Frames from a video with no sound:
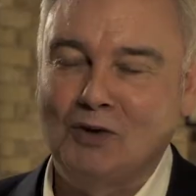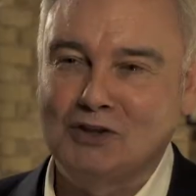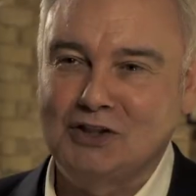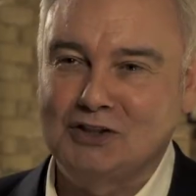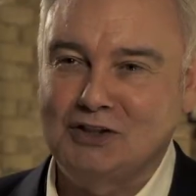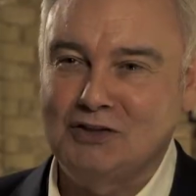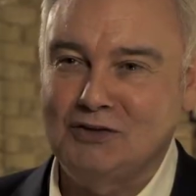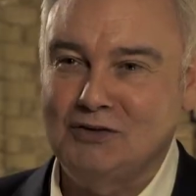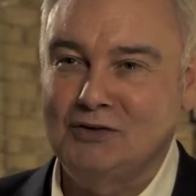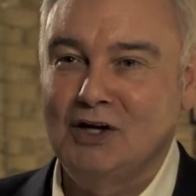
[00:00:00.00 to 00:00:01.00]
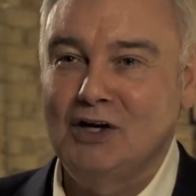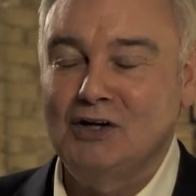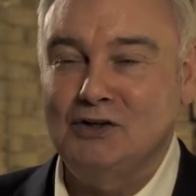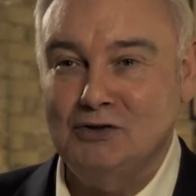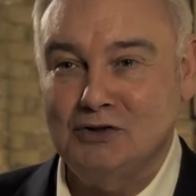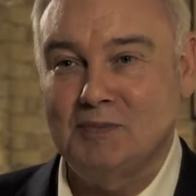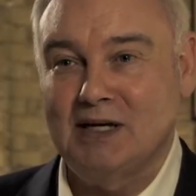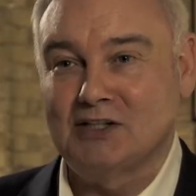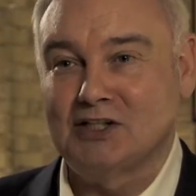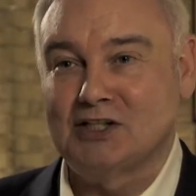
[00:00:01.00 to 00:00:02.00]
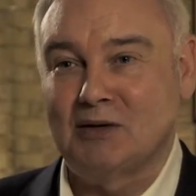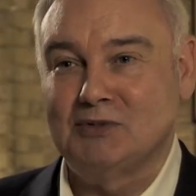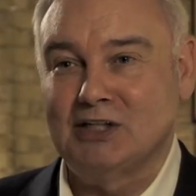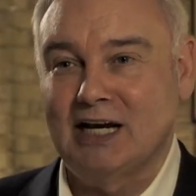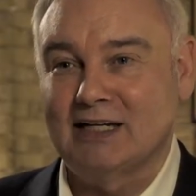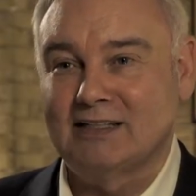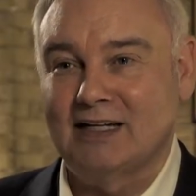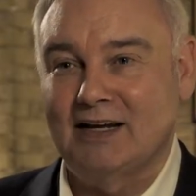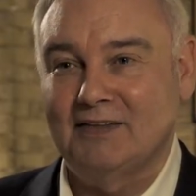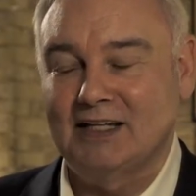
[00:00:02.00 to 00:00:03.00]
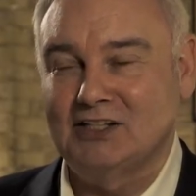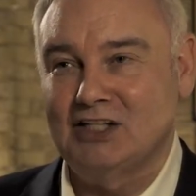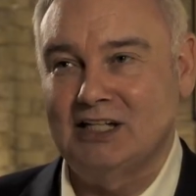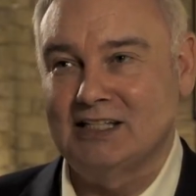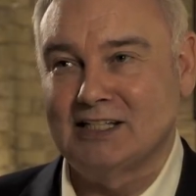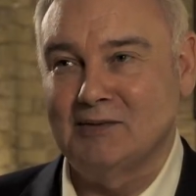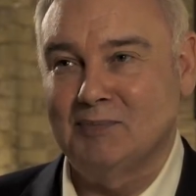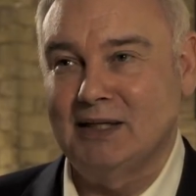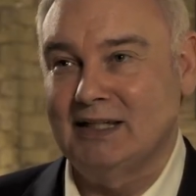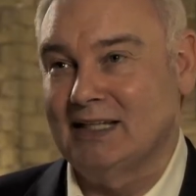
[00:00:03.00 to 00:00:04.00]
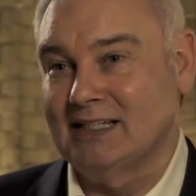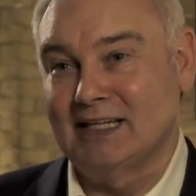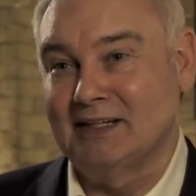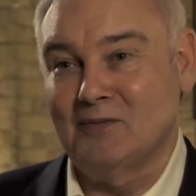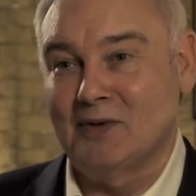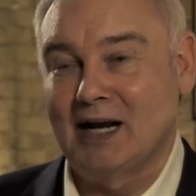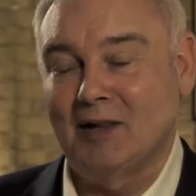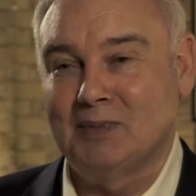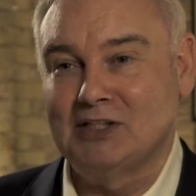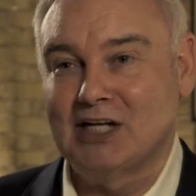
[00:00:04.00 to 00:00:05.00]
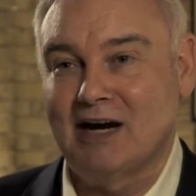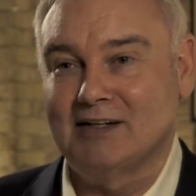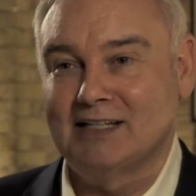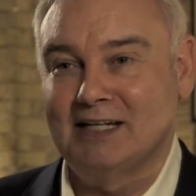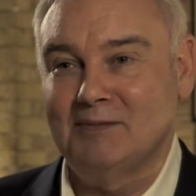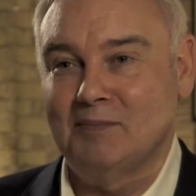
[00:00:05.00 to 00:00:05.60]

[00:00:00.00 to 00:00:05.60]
wanted to use me as a subject and that she has completed this and that we're helping charity